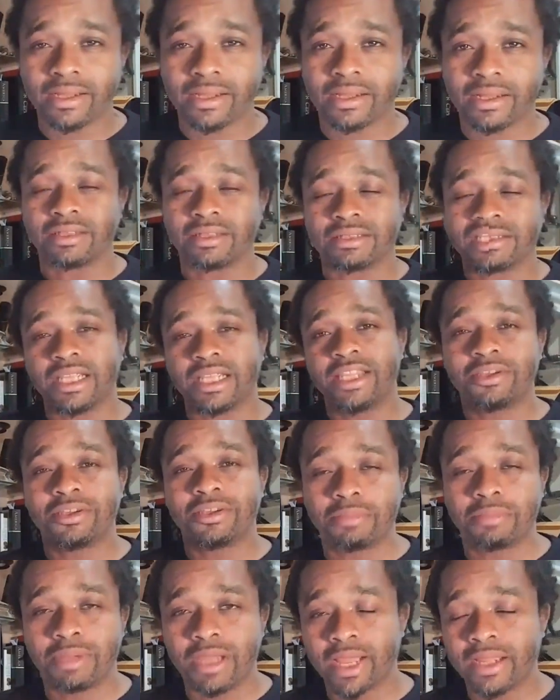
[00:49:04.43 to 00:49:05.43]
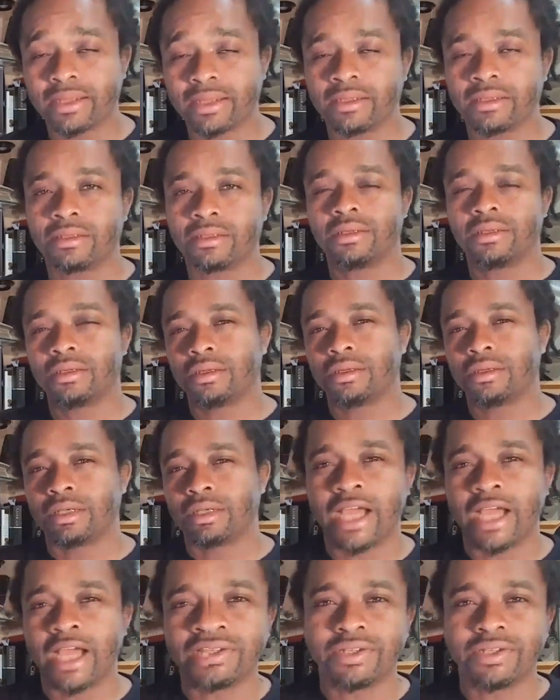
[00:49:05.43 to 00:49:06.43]
I'll take you back.
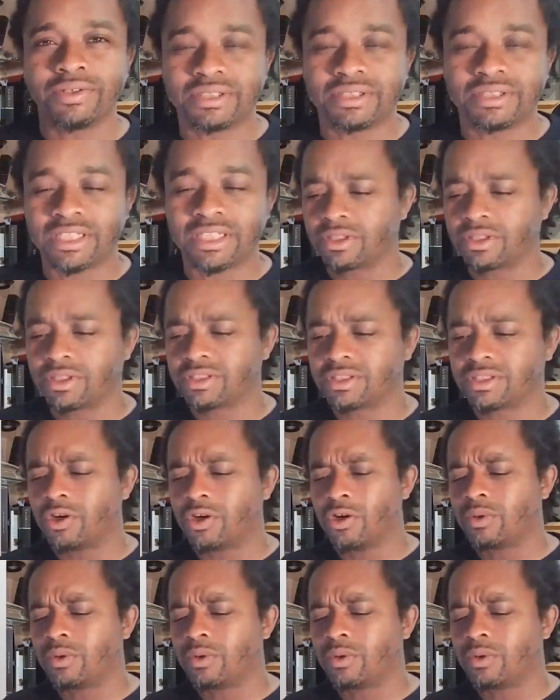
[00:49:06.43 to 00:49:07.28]
Now do you see what this whole...